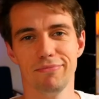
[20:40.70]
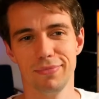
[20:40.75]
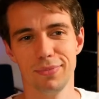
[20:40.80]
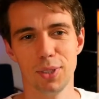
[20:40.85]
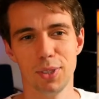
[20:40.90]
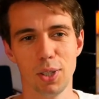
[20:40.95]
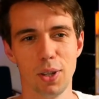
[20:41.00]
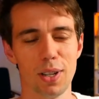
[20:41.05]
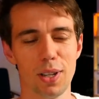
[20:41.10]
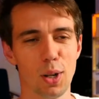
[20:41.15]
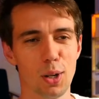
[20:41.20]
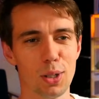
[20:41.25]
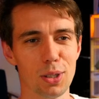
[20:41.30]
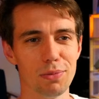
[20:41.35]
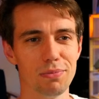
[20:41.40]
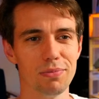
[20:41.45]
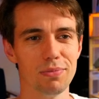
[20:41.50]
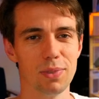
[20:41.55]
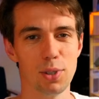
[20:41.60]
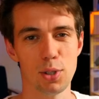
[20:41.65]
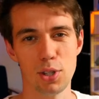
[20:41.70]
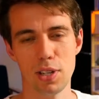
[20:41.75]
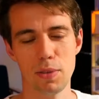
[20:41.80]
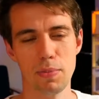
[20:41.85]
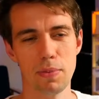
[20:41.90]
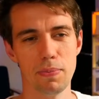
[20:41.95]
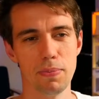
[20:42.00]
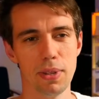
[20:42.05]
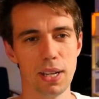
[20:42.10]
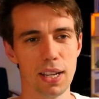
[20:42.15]
So I don't usually
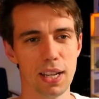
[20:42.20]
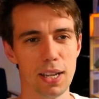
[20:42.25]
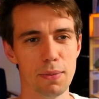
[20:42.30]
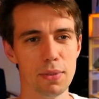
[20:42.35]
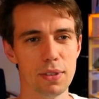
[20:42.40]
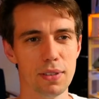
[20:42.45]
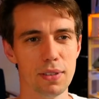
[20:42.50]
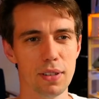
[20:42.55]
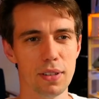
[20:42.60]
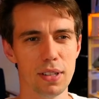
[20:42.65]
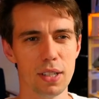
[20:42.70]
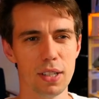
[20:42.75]
play games.